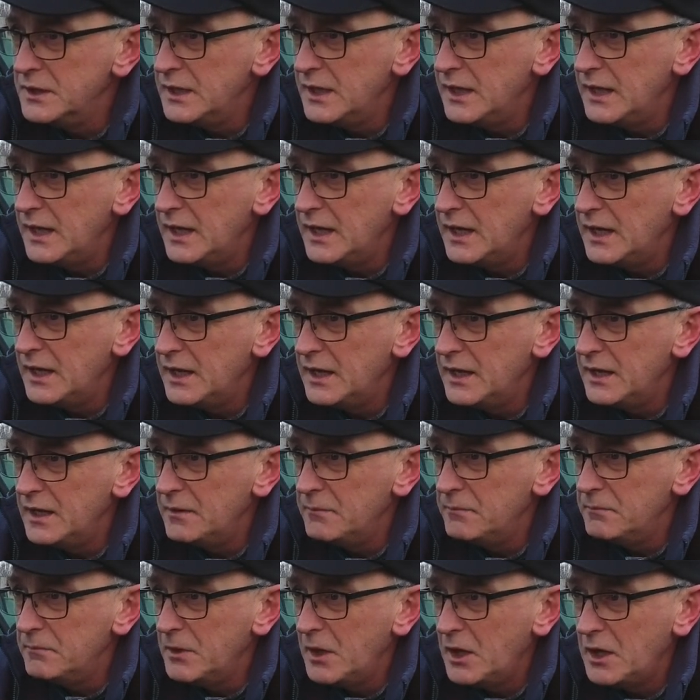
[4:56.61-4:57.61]

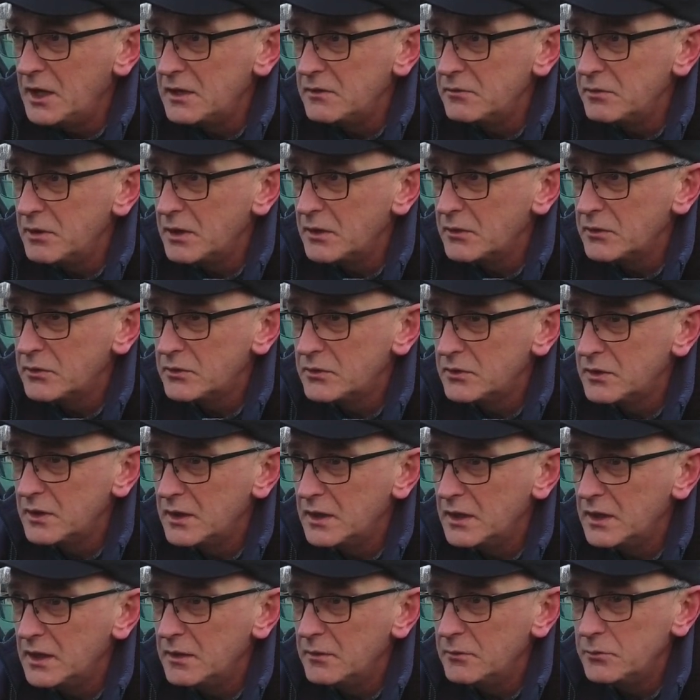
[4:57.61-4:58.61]
Honeyvale's
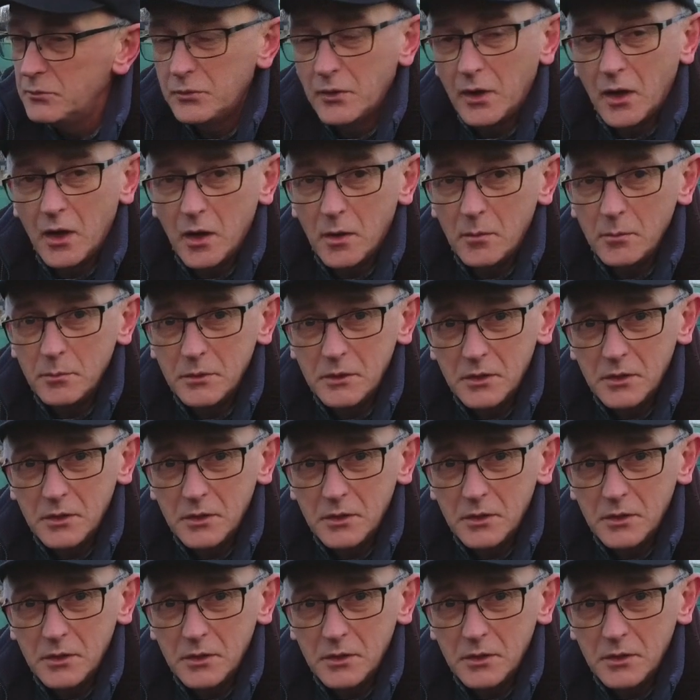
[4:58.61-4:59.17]
farm.